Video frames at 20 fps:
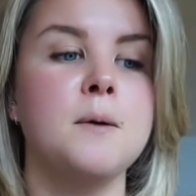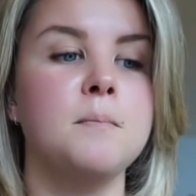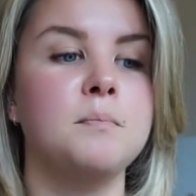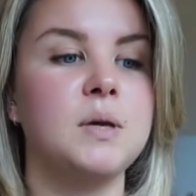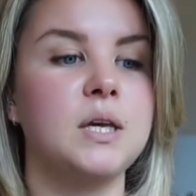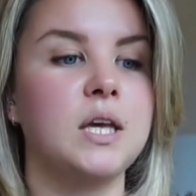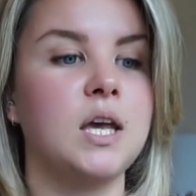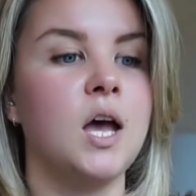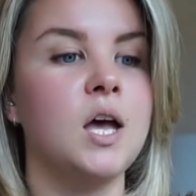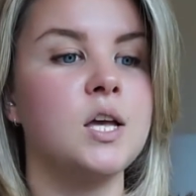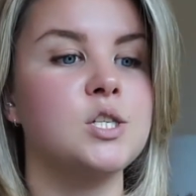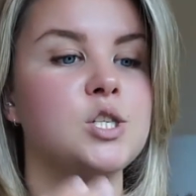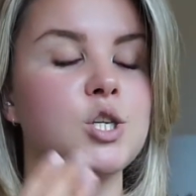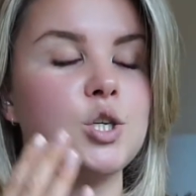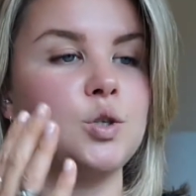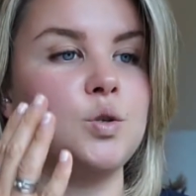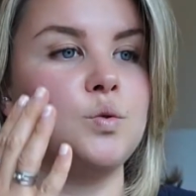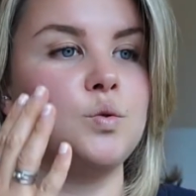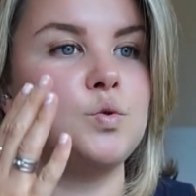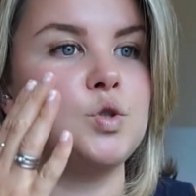
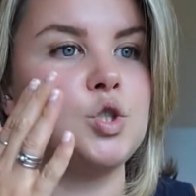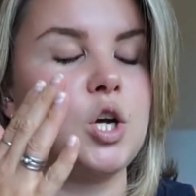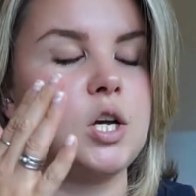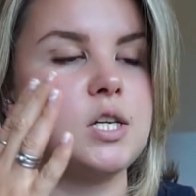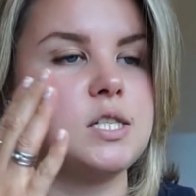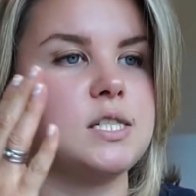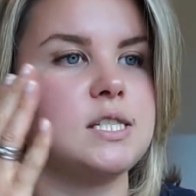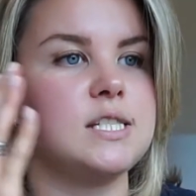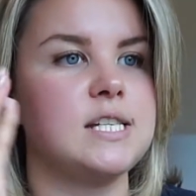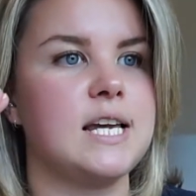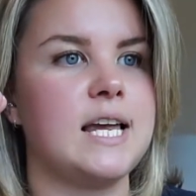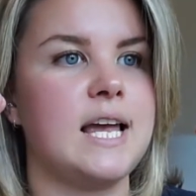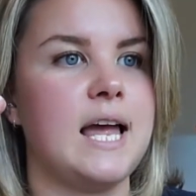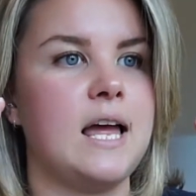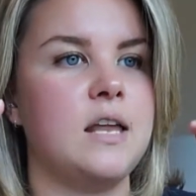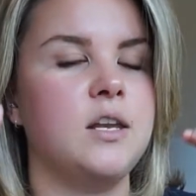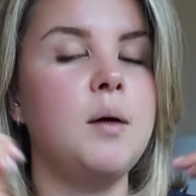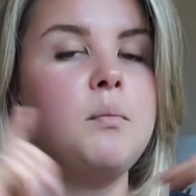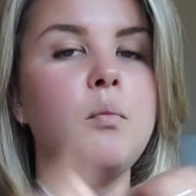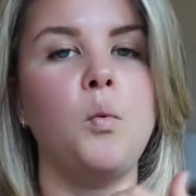because you just,
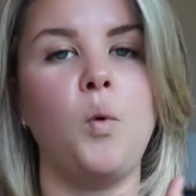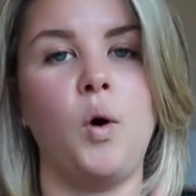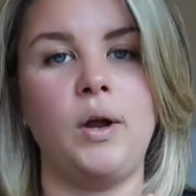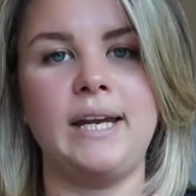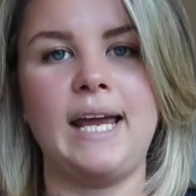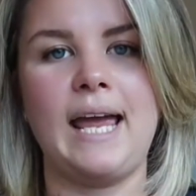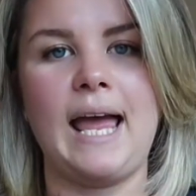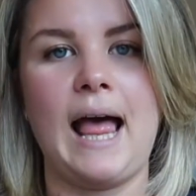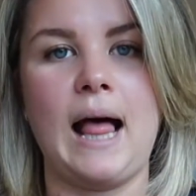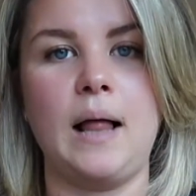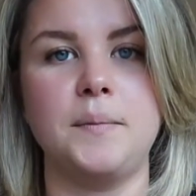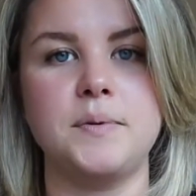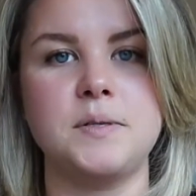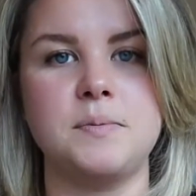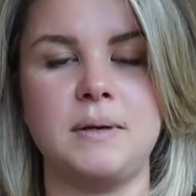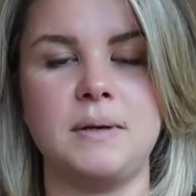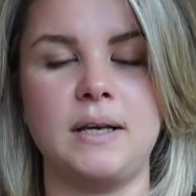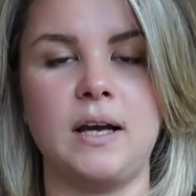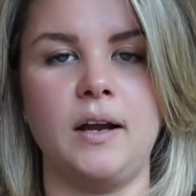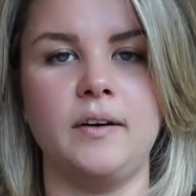number one, it
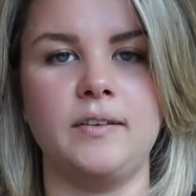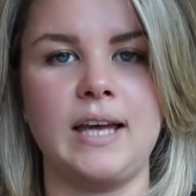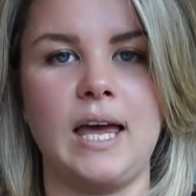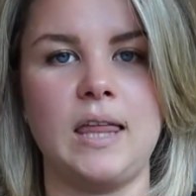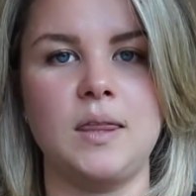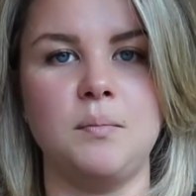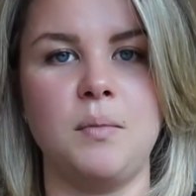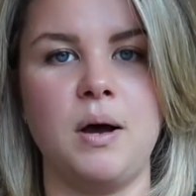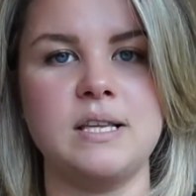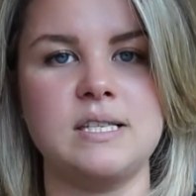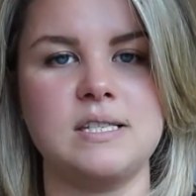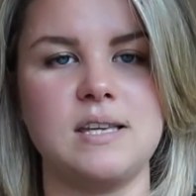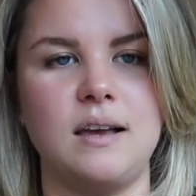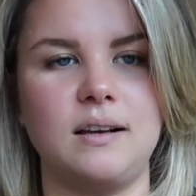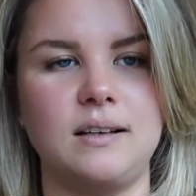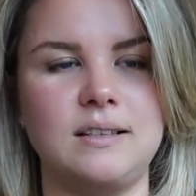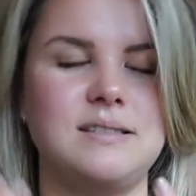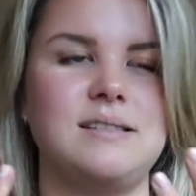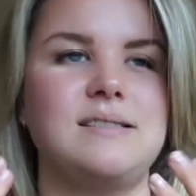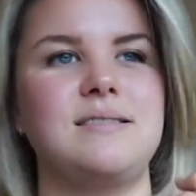helps me kind of get in the mindset
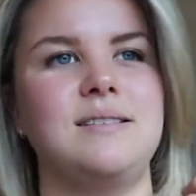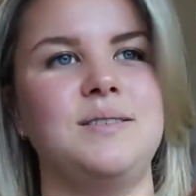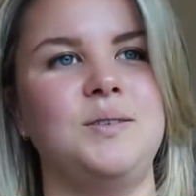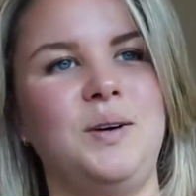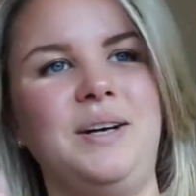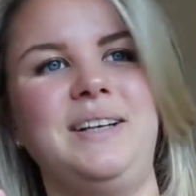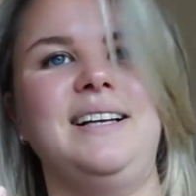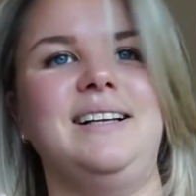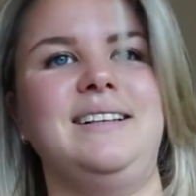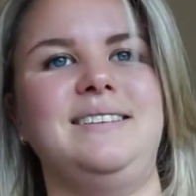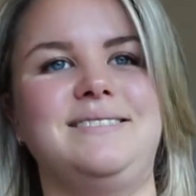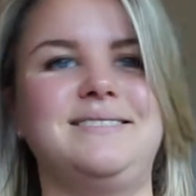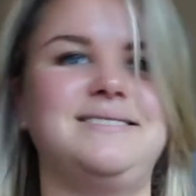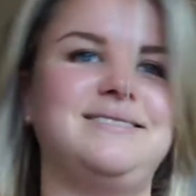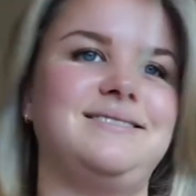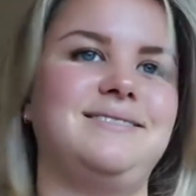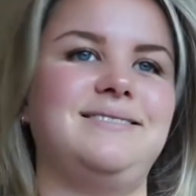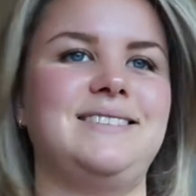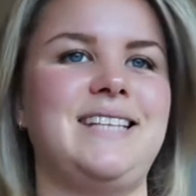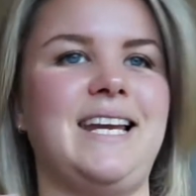because this annoying little
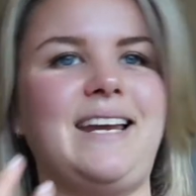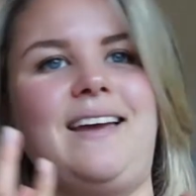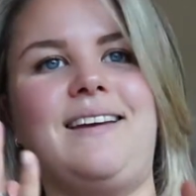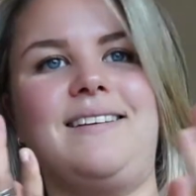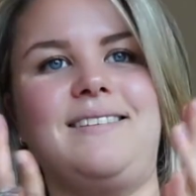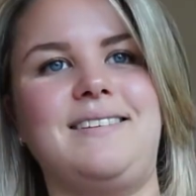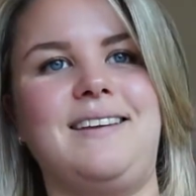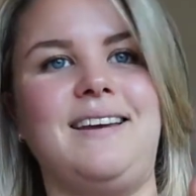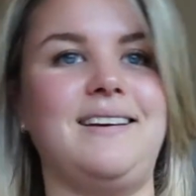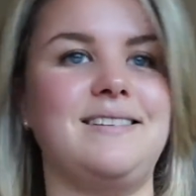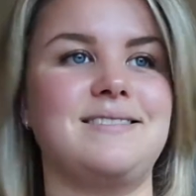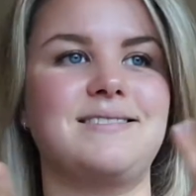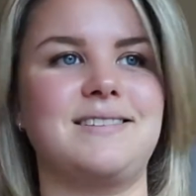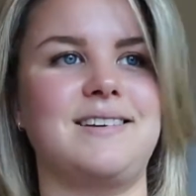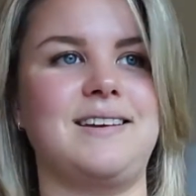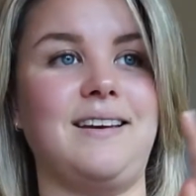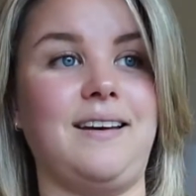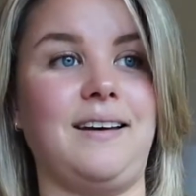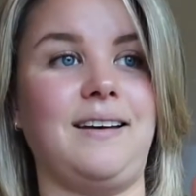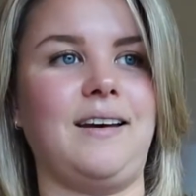ticking thing is
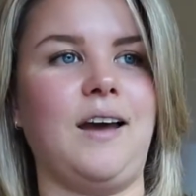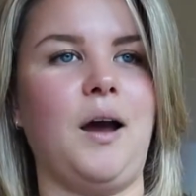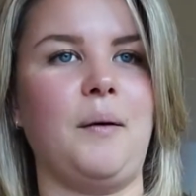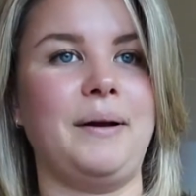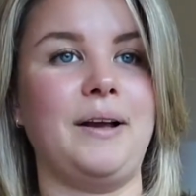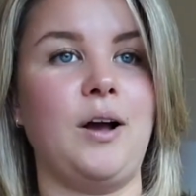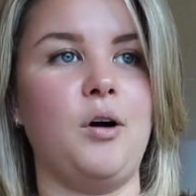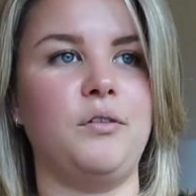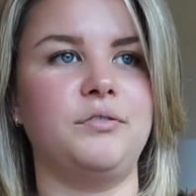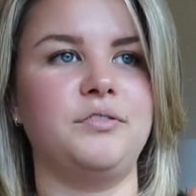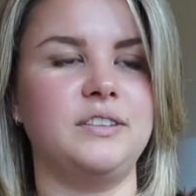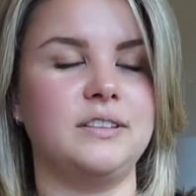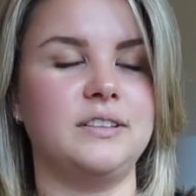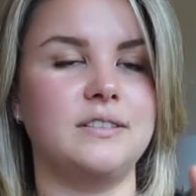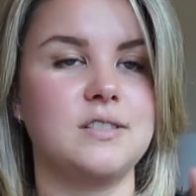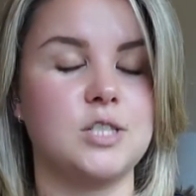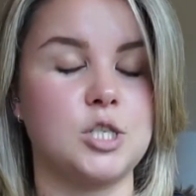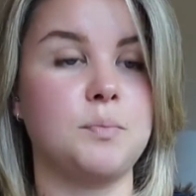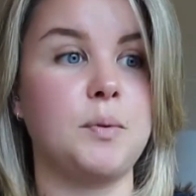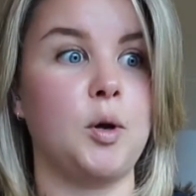going off,
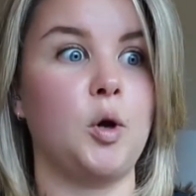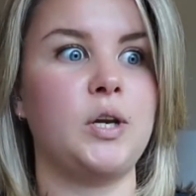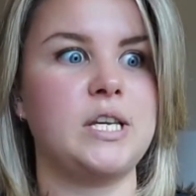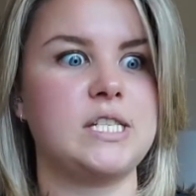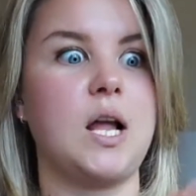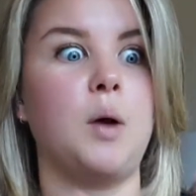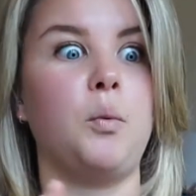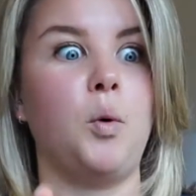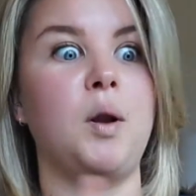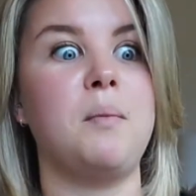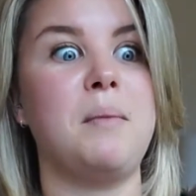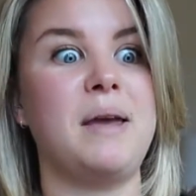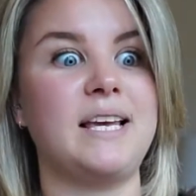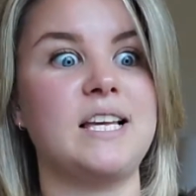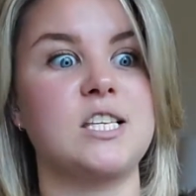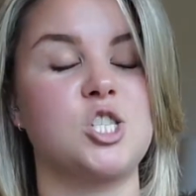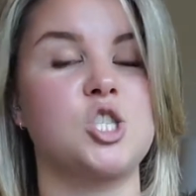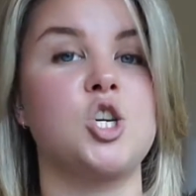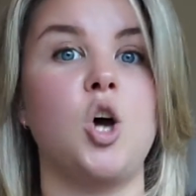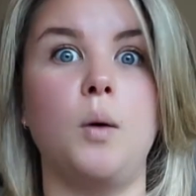and to be honest, I want to make
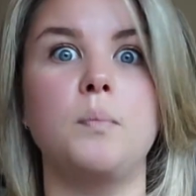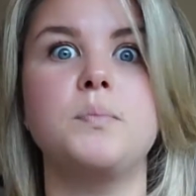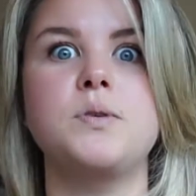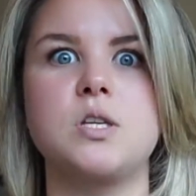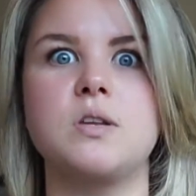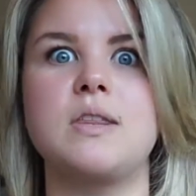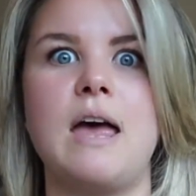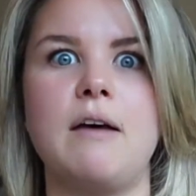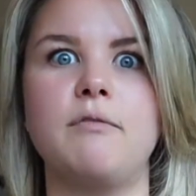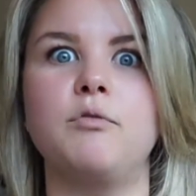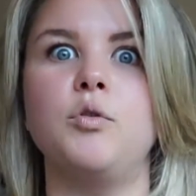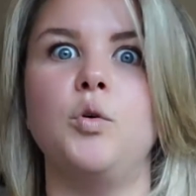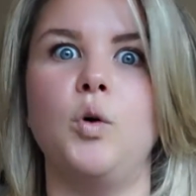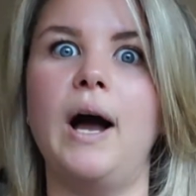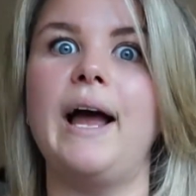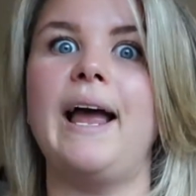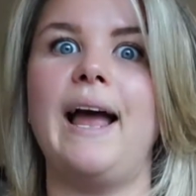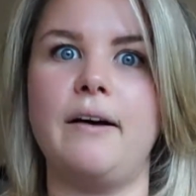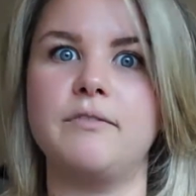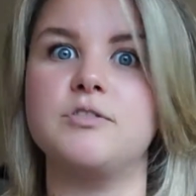it stop, so therefore
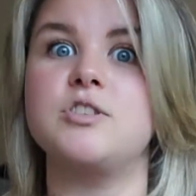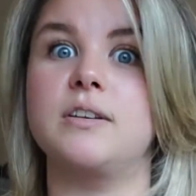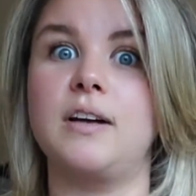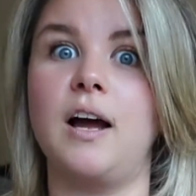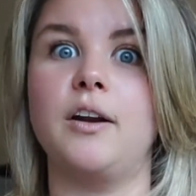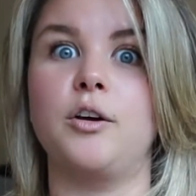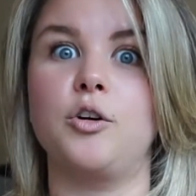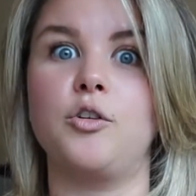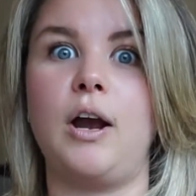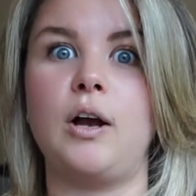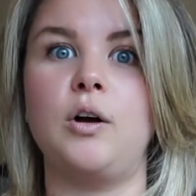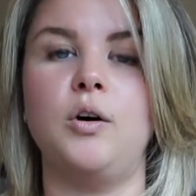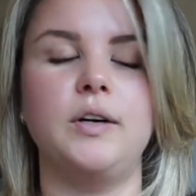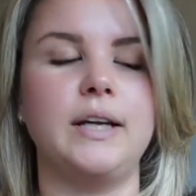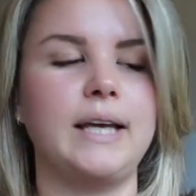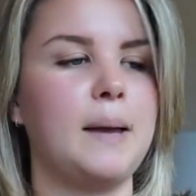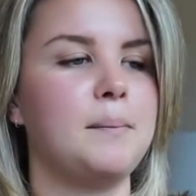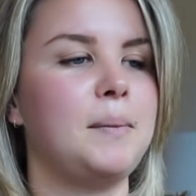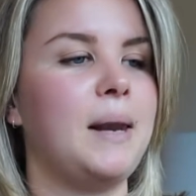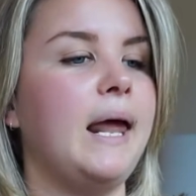I have to kind of crack on
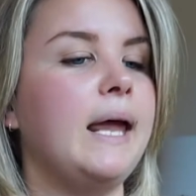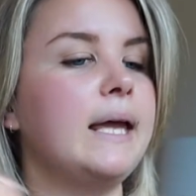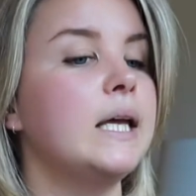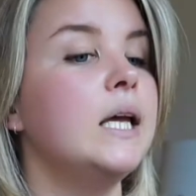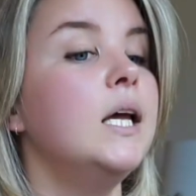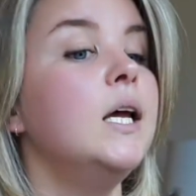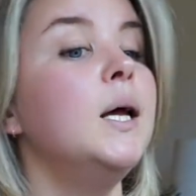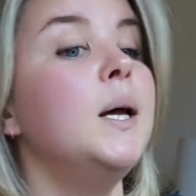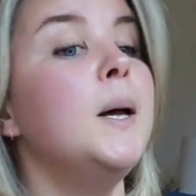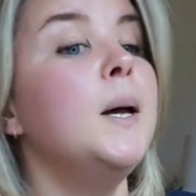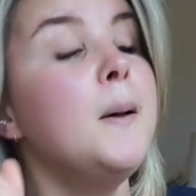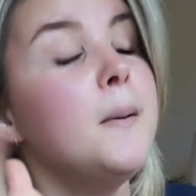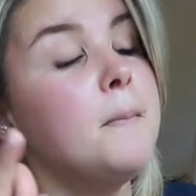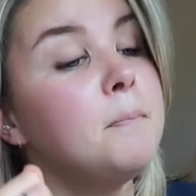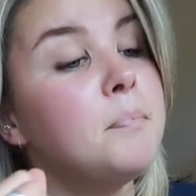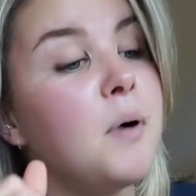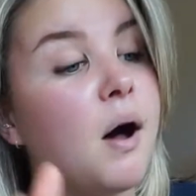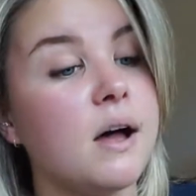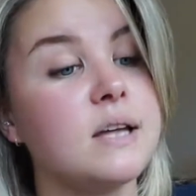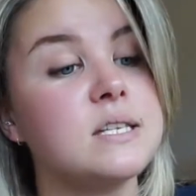and get playing.
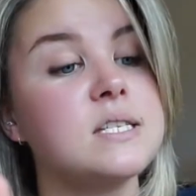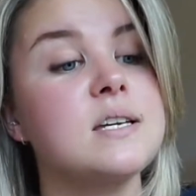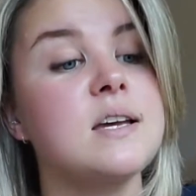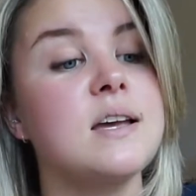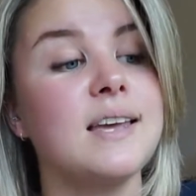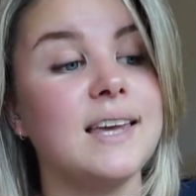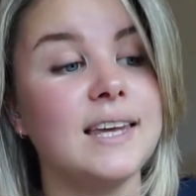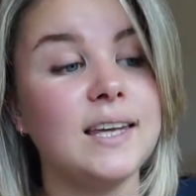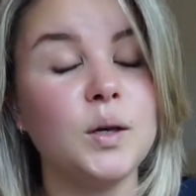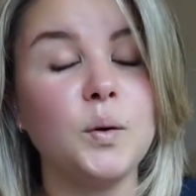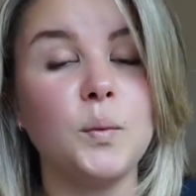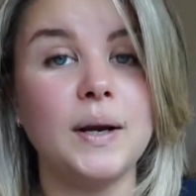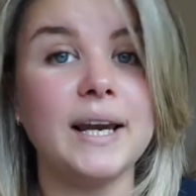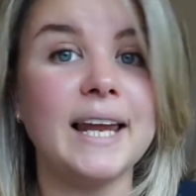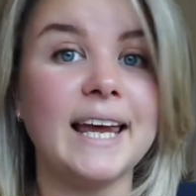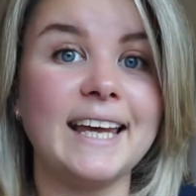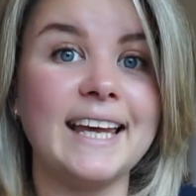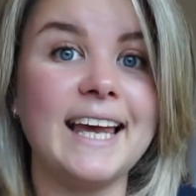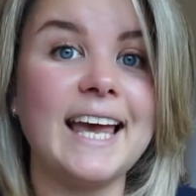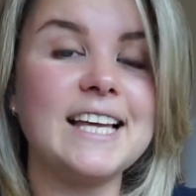But
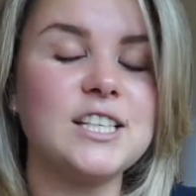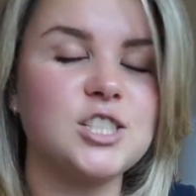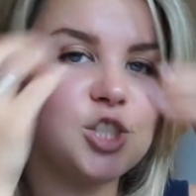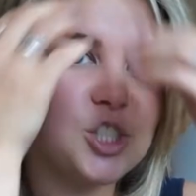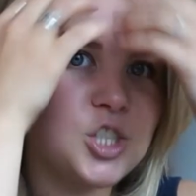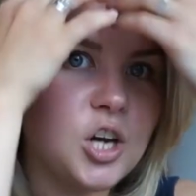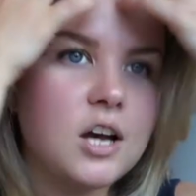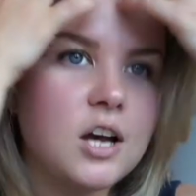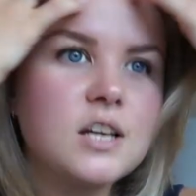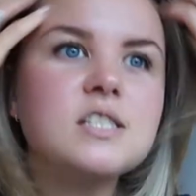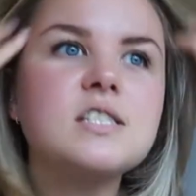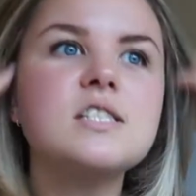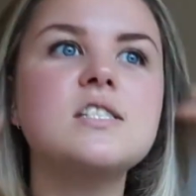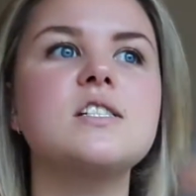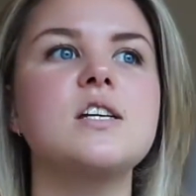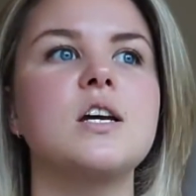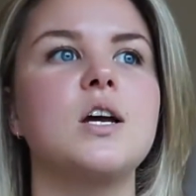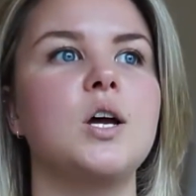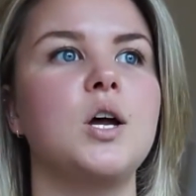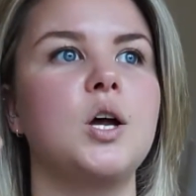equally, it just